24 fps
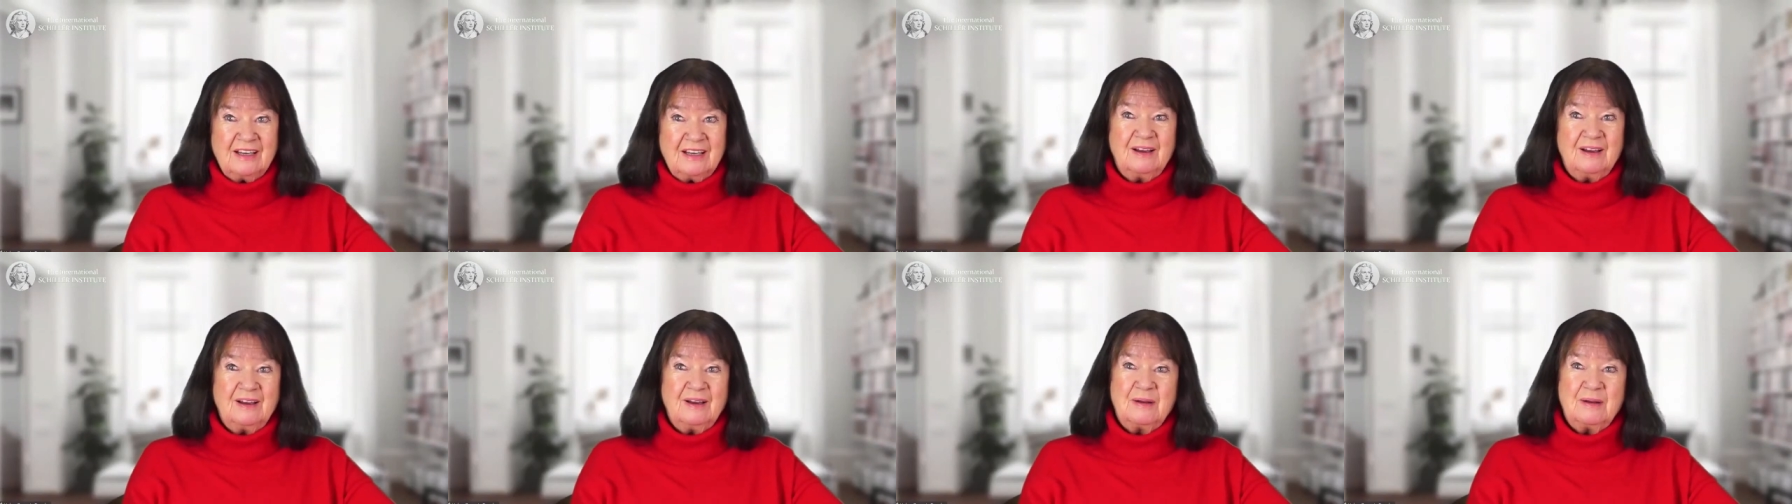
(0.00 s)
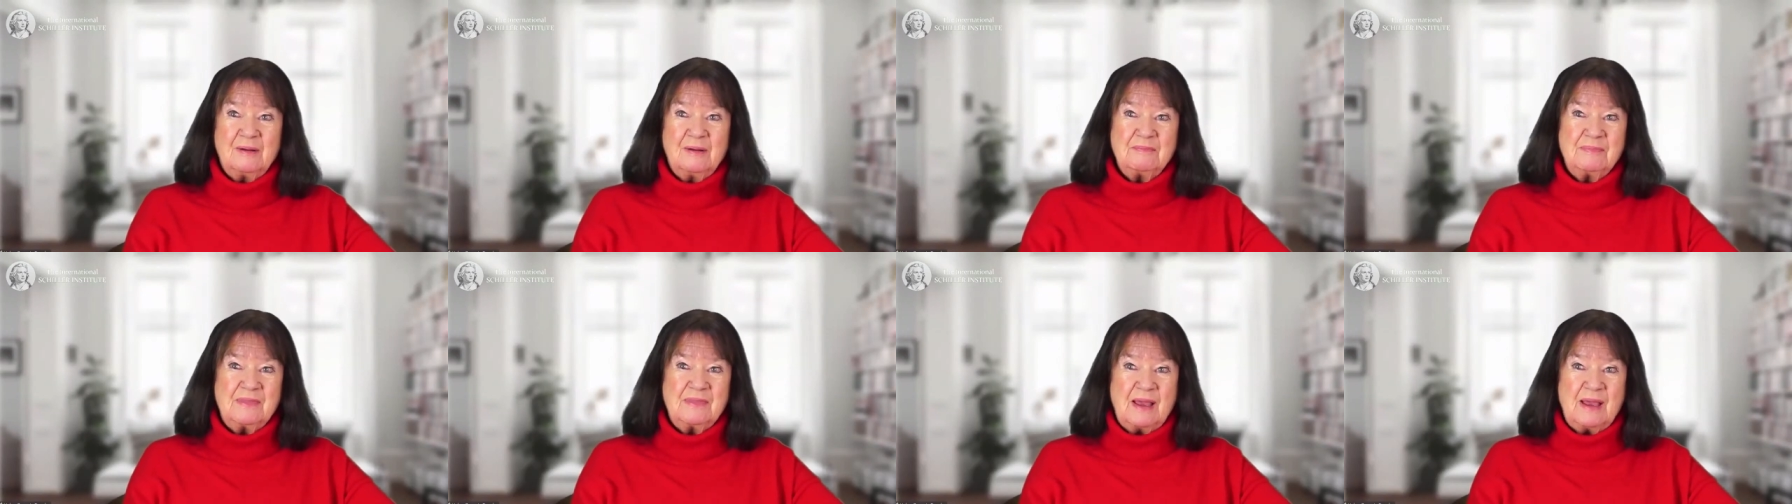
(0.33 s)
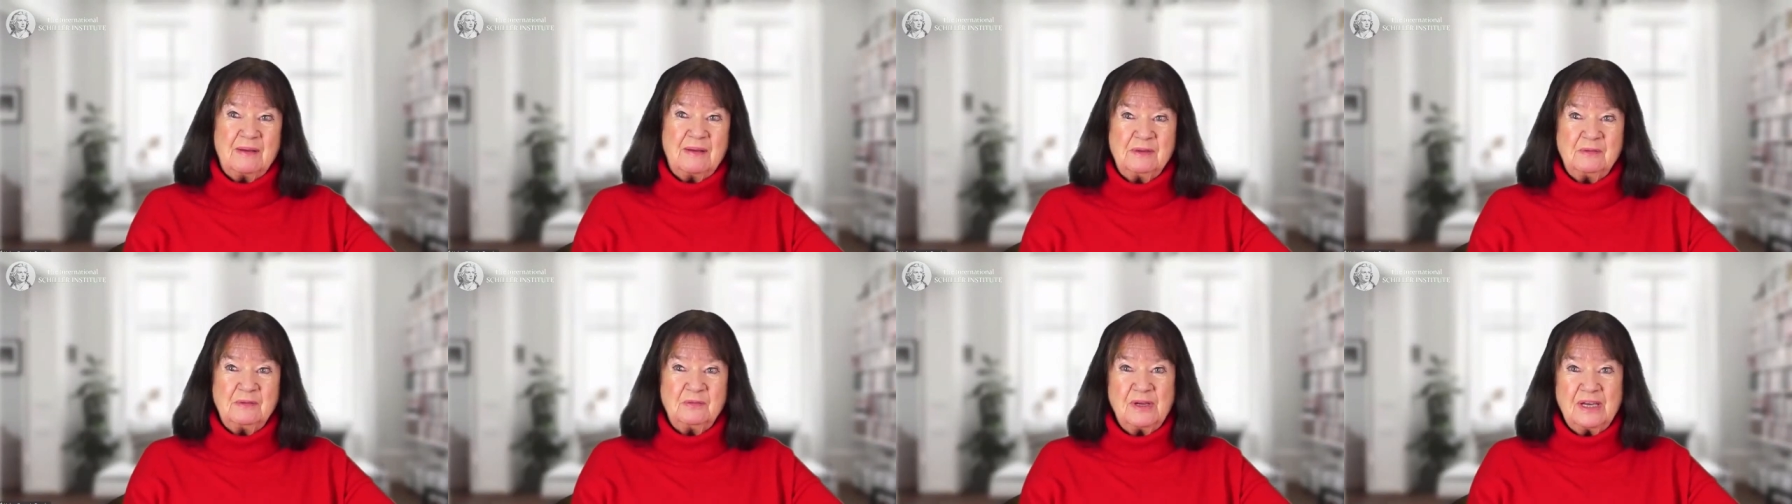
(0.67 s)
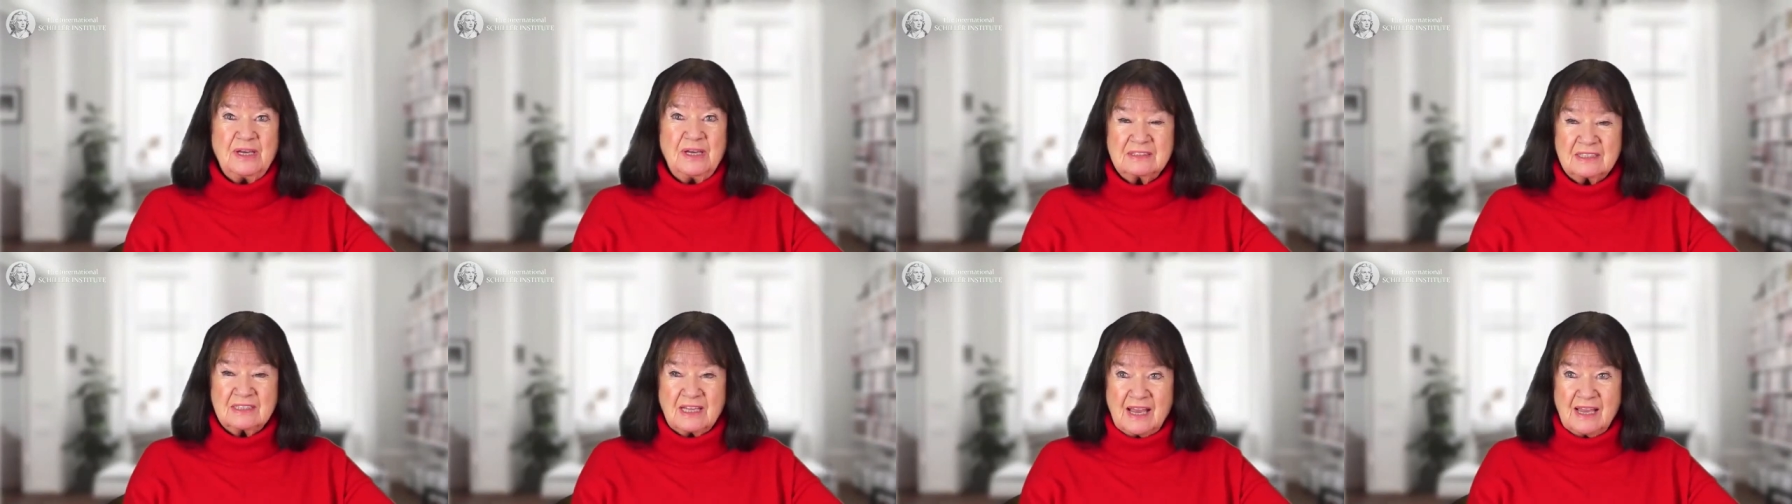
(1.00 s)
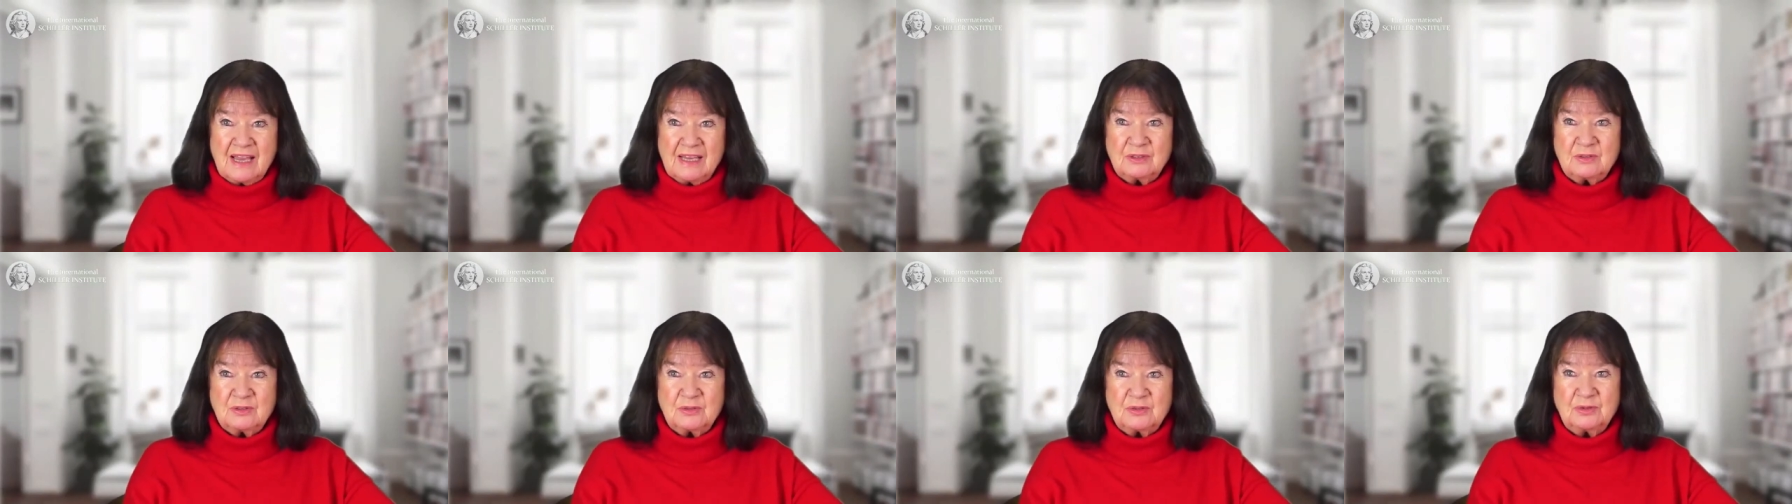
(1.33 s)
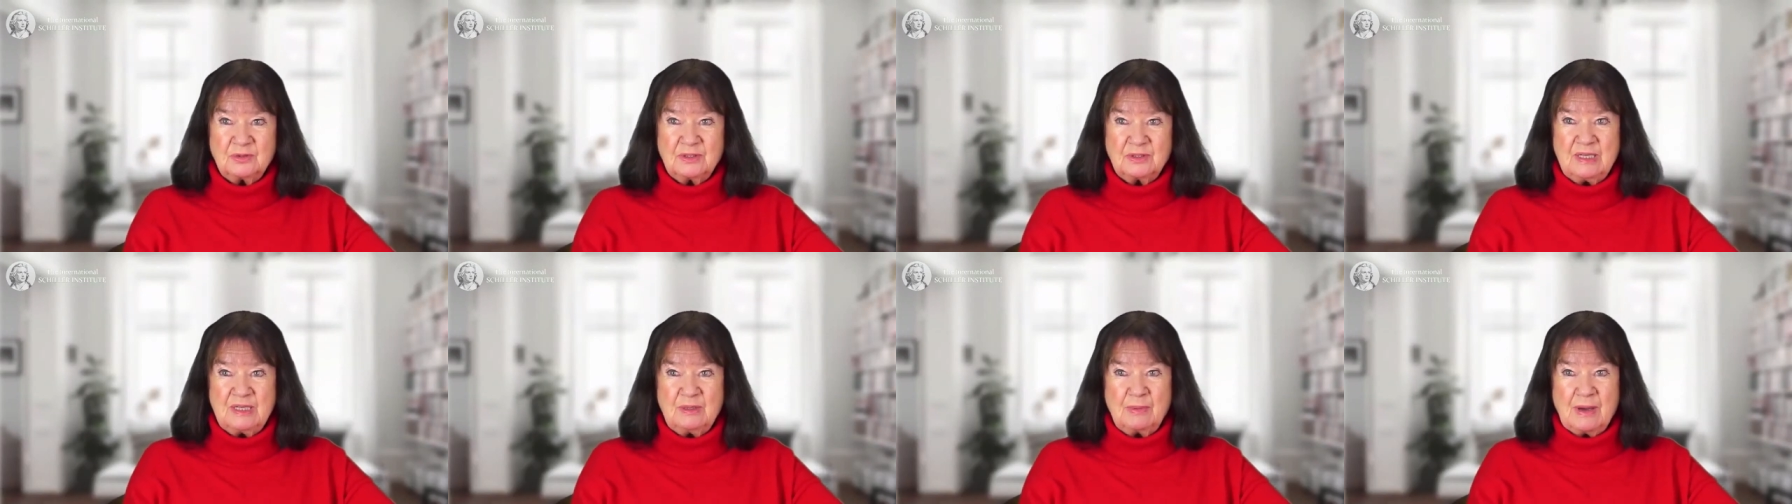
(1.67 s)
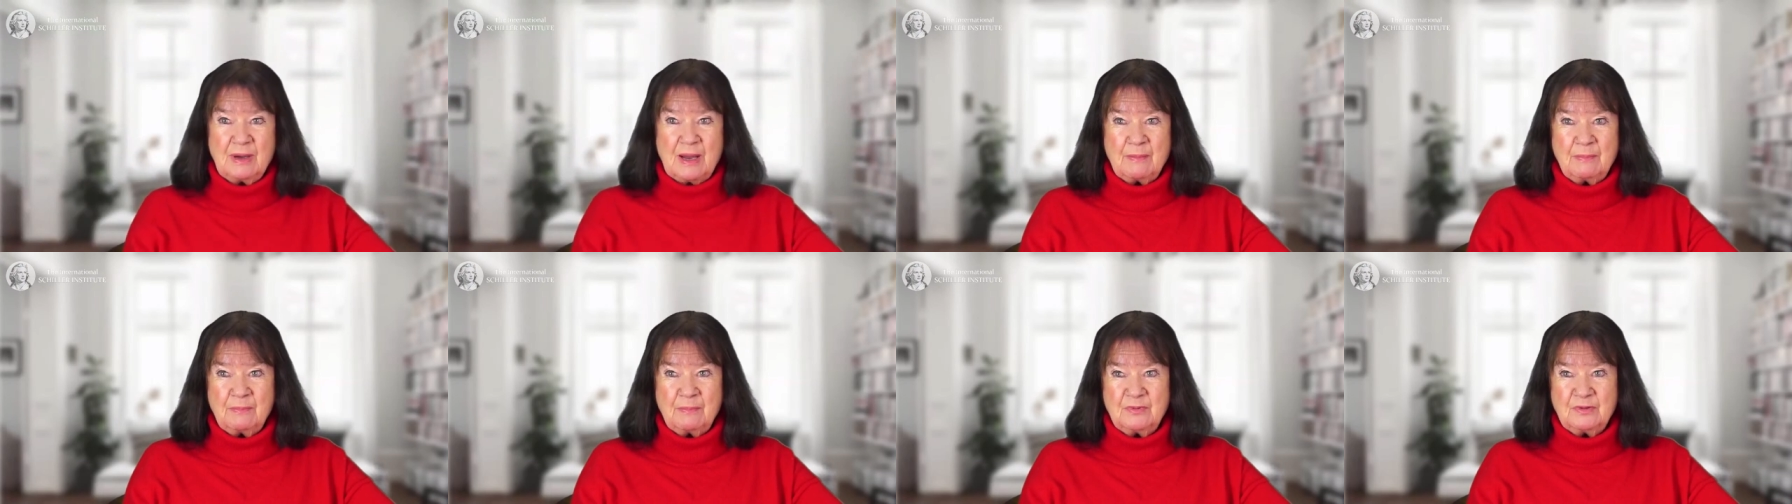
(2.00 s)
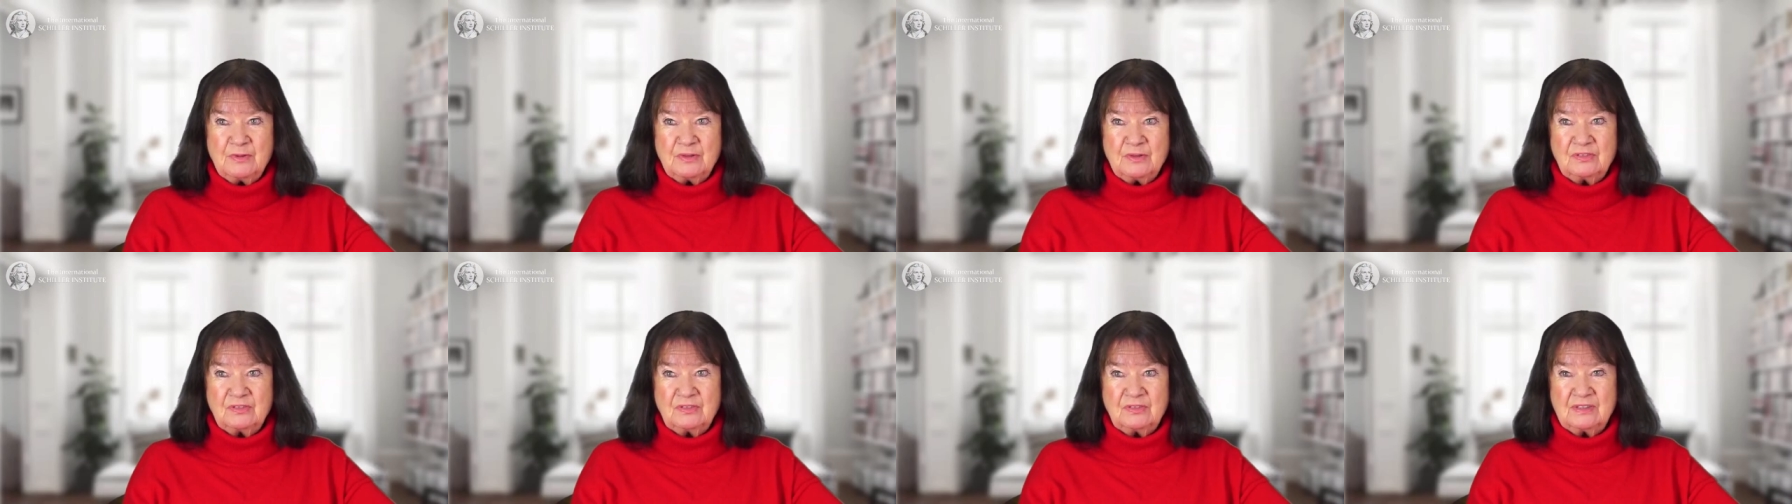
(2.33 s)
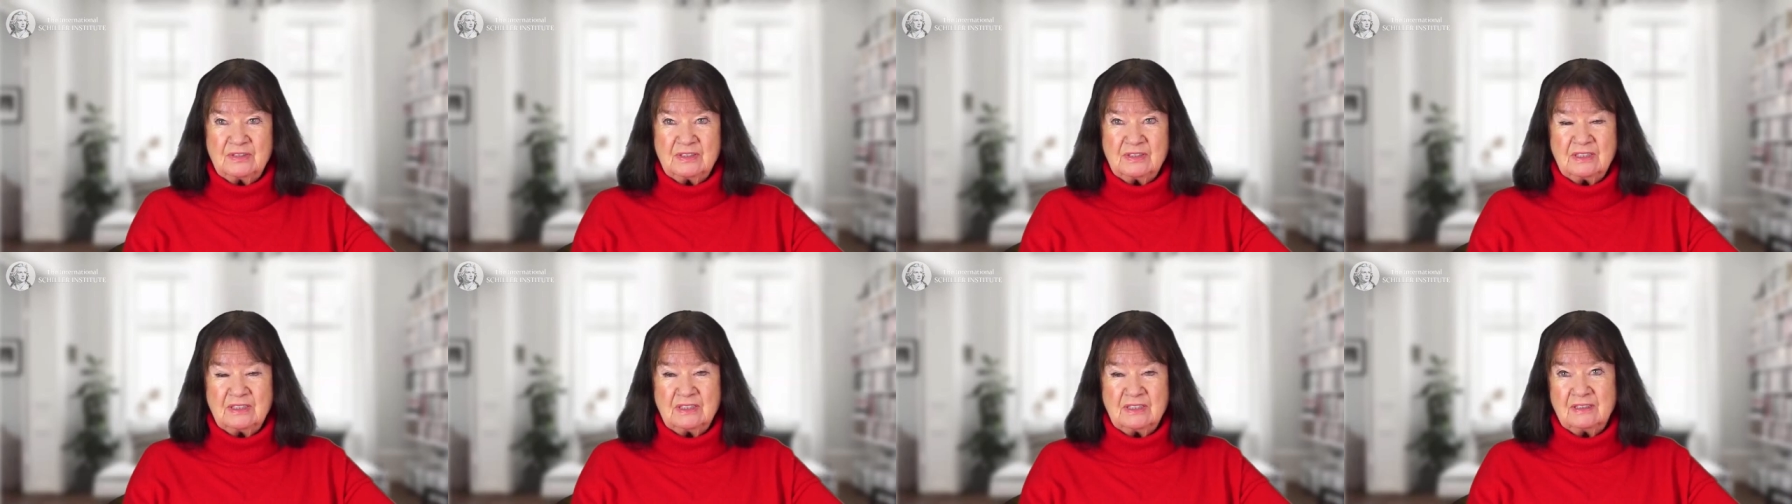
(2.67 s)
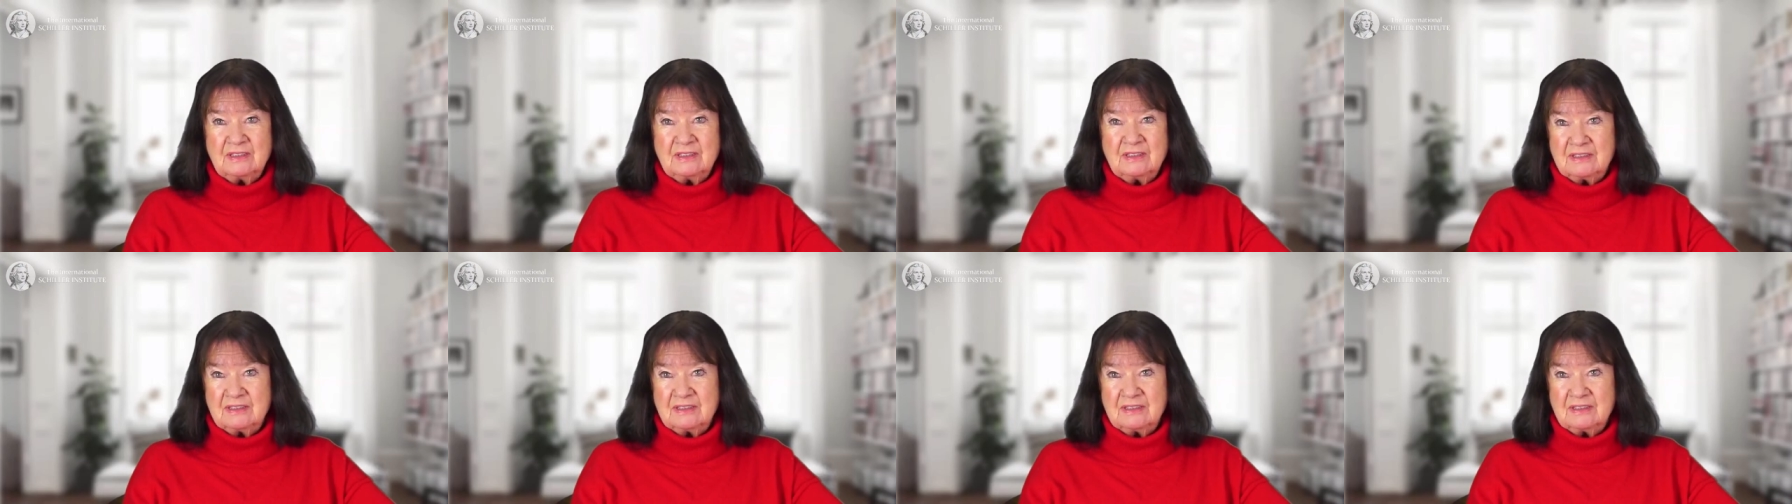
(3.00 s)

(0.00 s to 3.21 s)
Um, I mean, we are trying to keep up with the